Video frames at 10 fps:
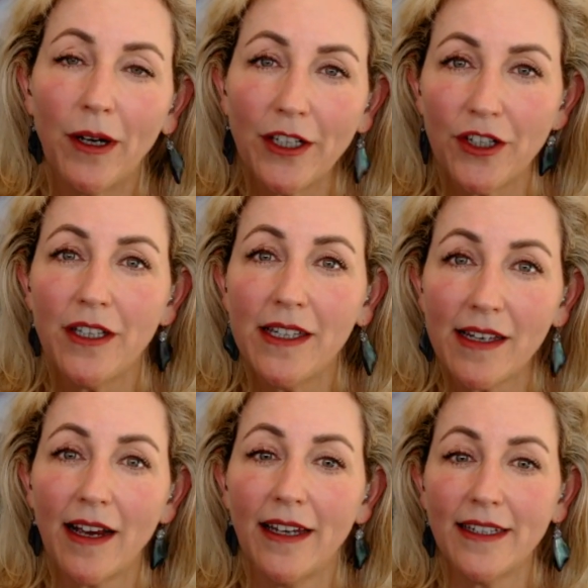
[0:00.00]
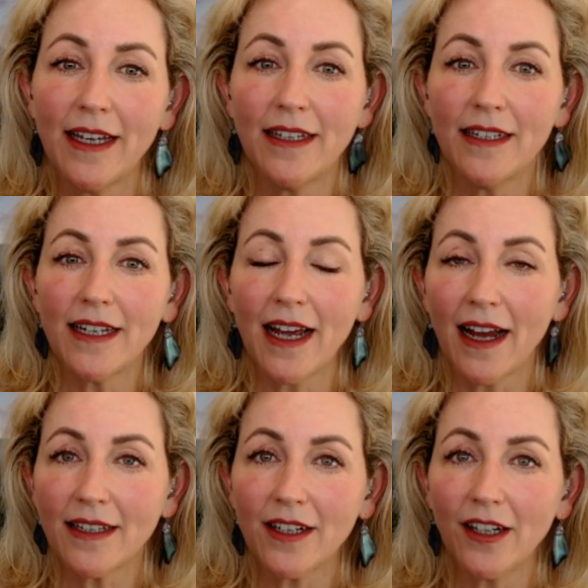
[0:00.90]
questions I intended to
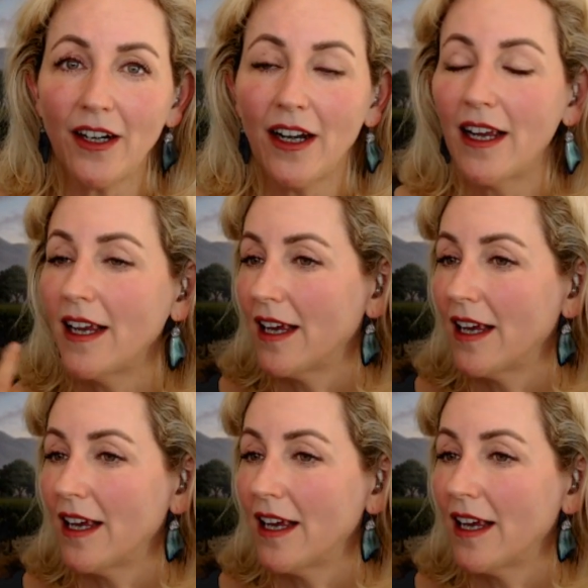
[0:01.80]
ask her,